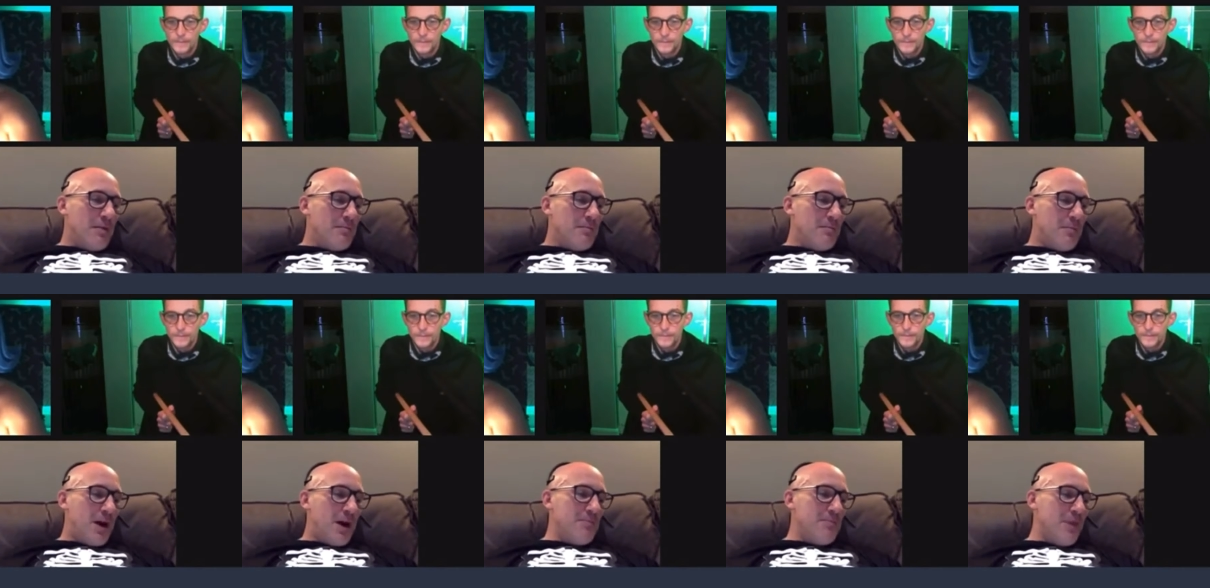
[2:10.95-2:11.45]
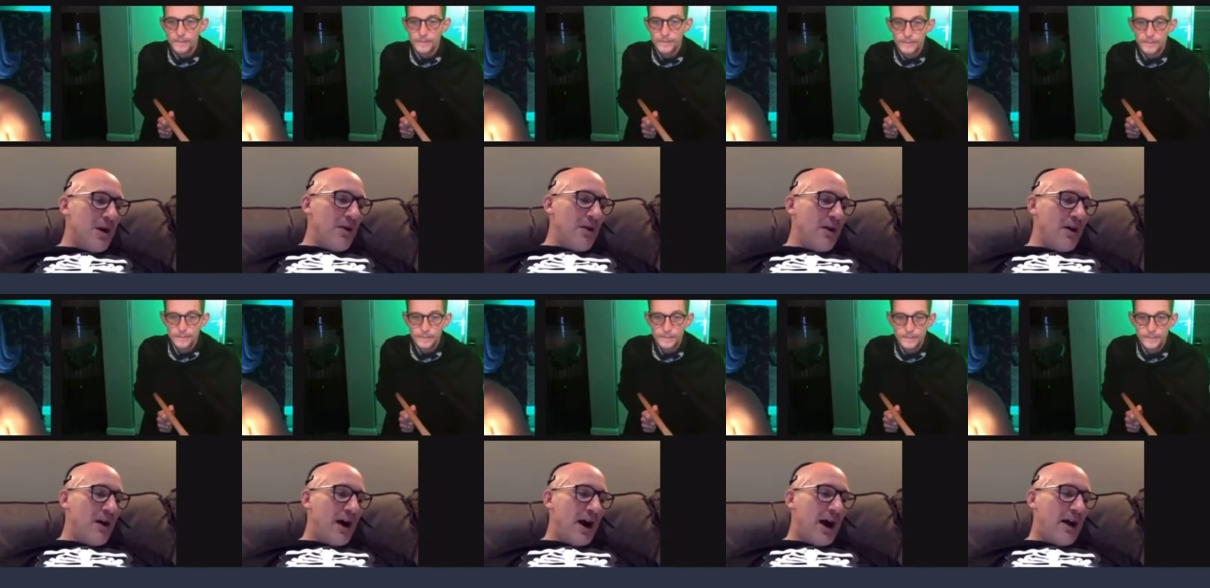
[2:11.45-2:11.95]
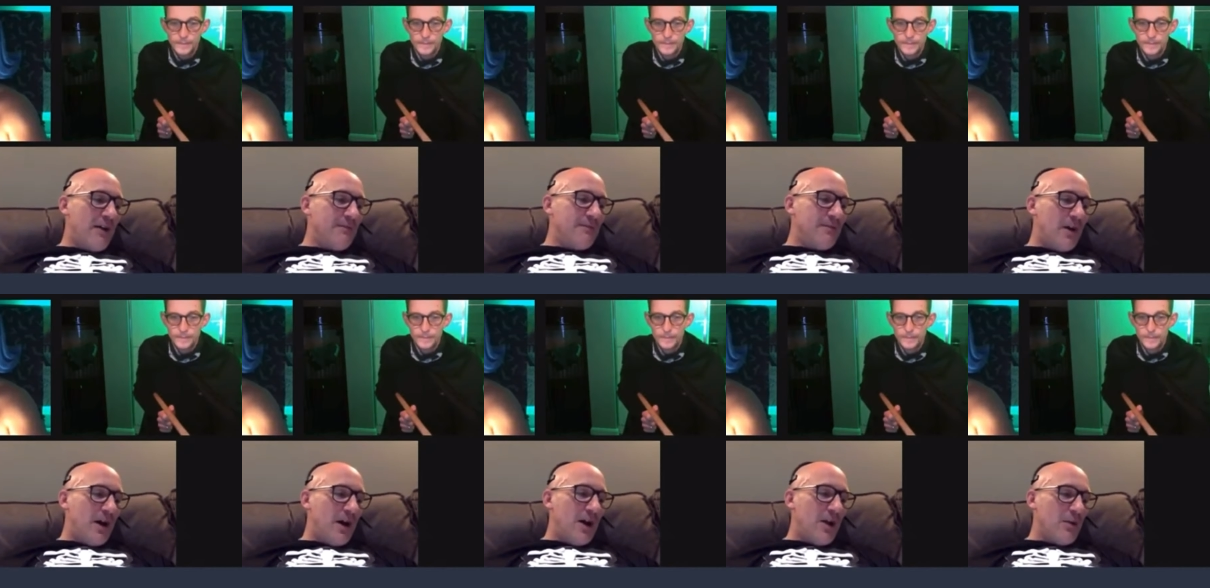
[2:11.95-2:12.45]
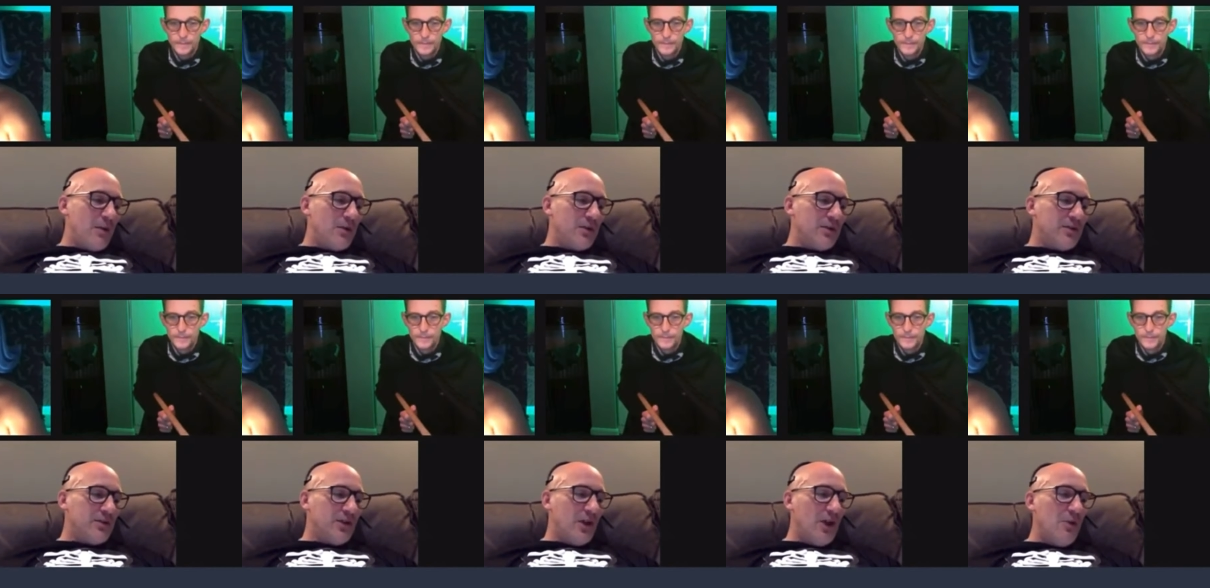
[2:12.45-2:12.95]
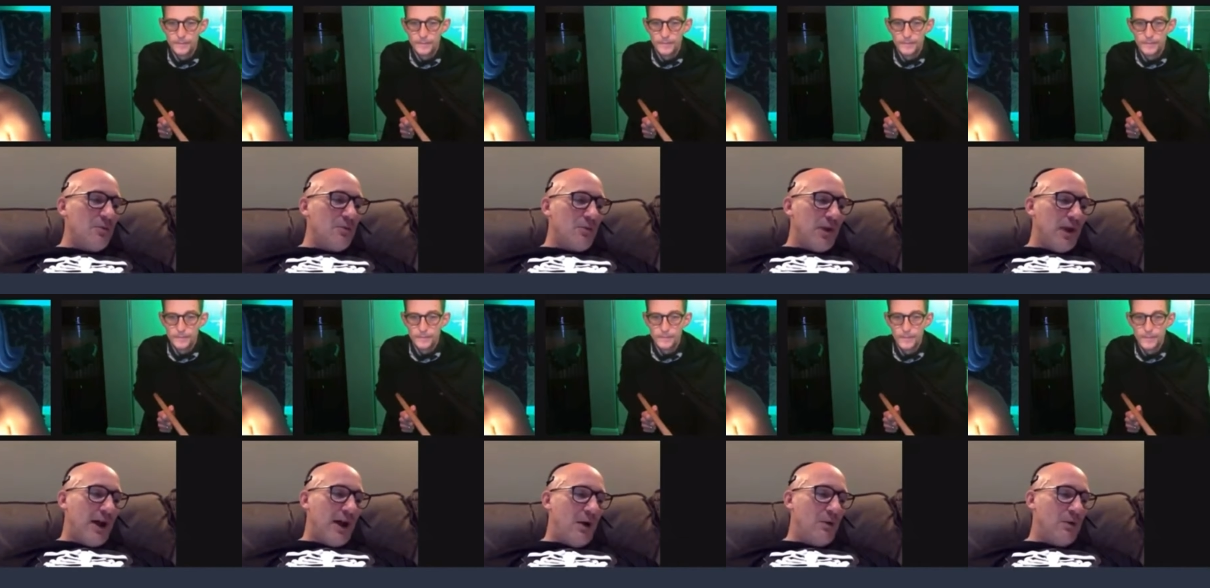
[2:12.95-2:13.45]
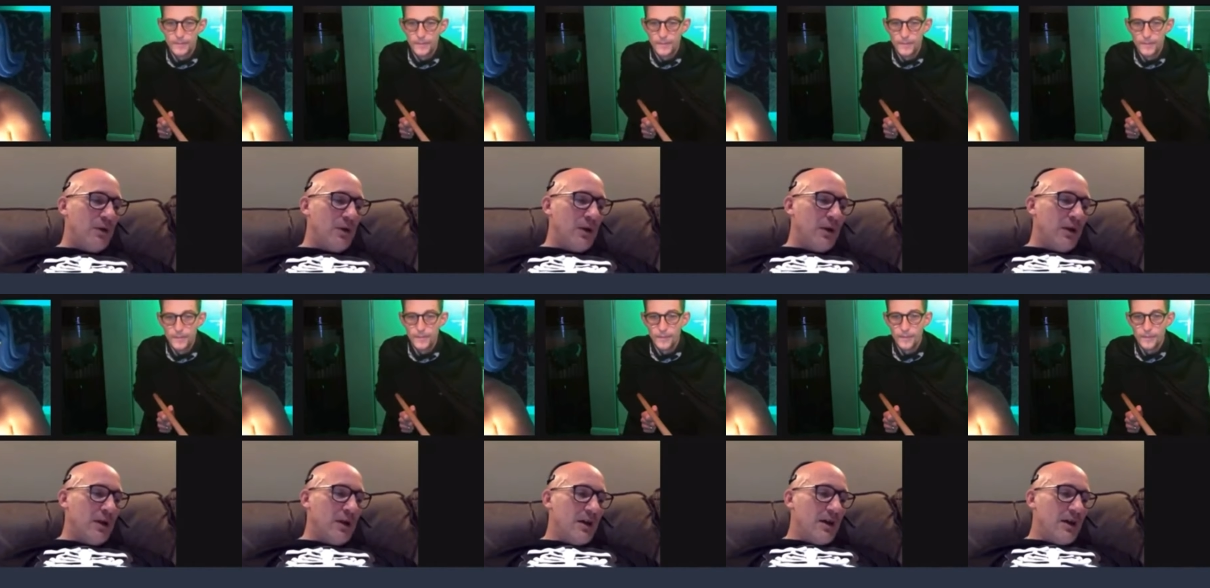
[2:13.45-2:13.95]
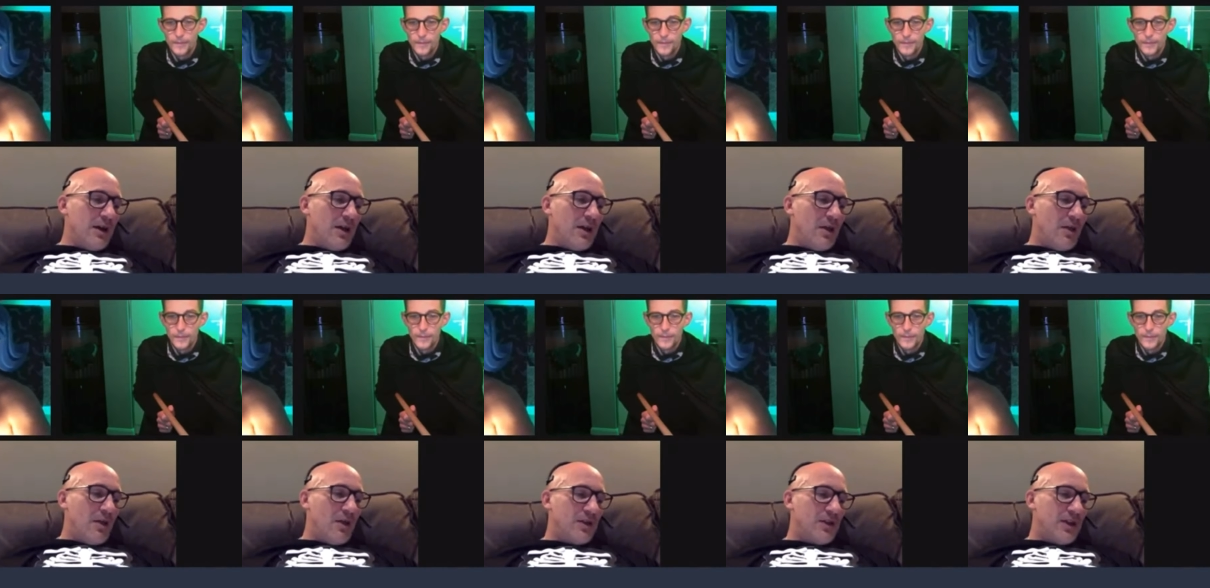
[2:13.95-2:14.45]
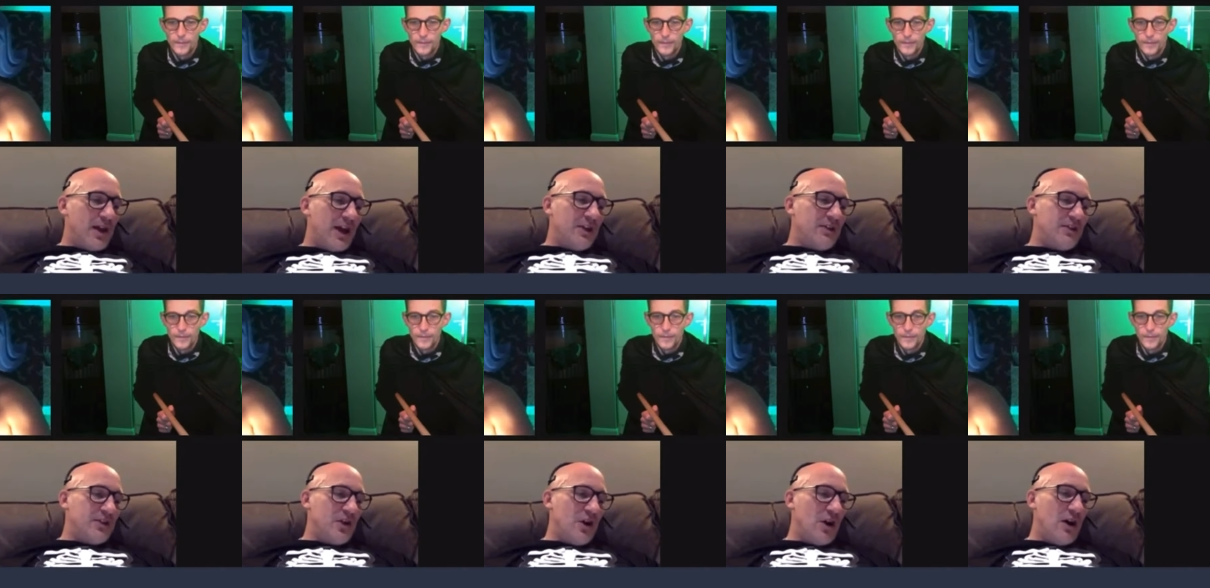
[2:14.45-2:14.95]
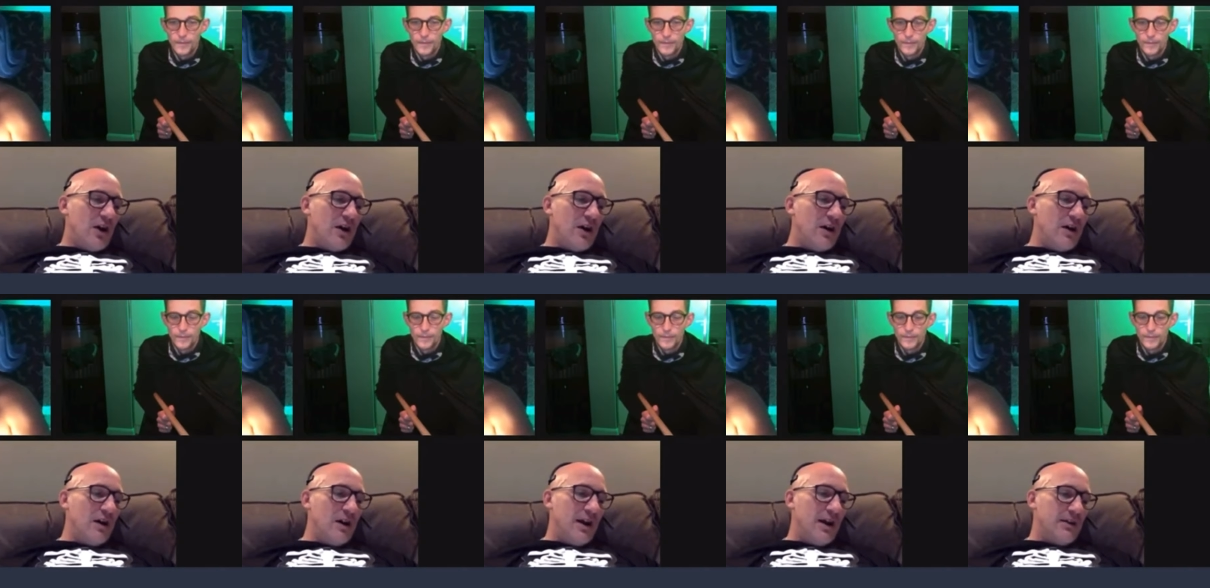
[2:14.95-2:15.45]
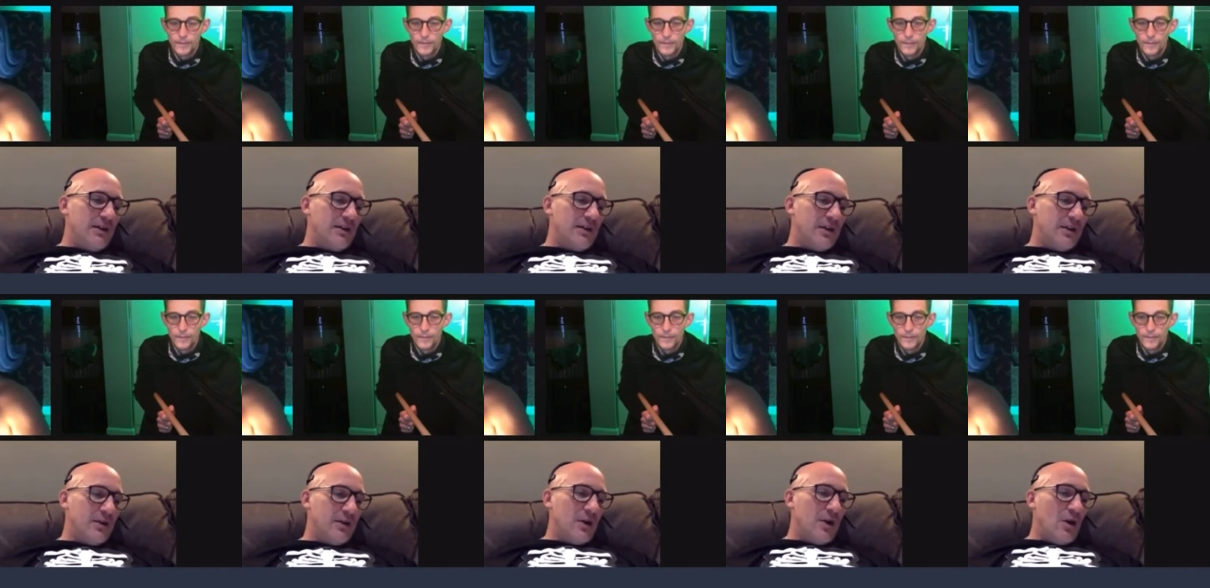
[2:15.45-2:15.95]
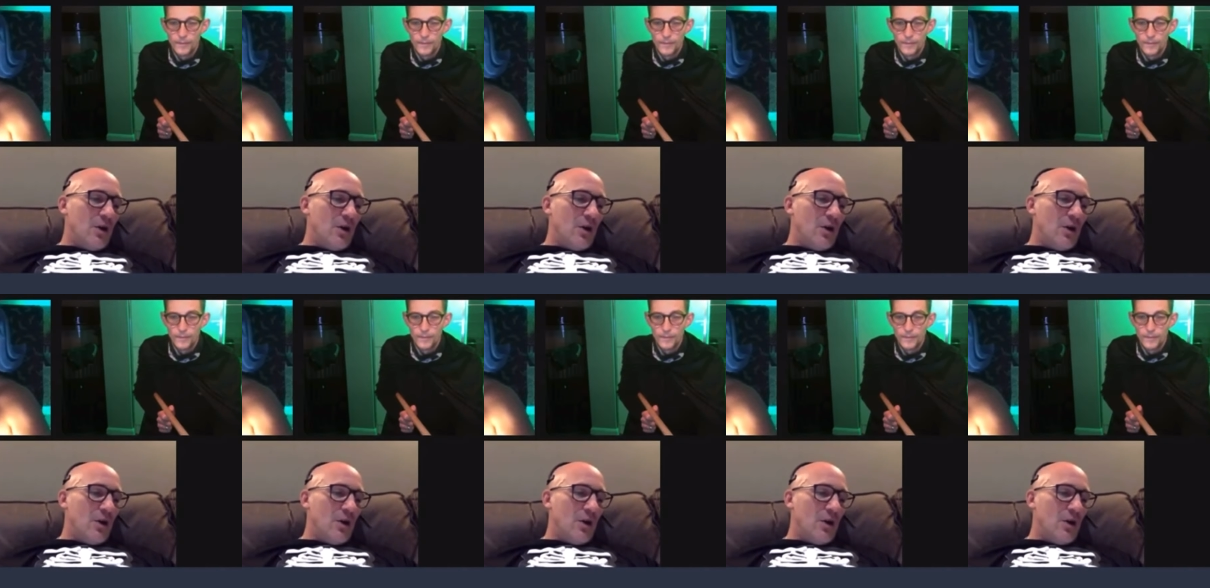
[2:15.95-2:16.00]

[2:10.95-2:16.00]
Speaker 1: my mother and father were so proud the day she got her letter.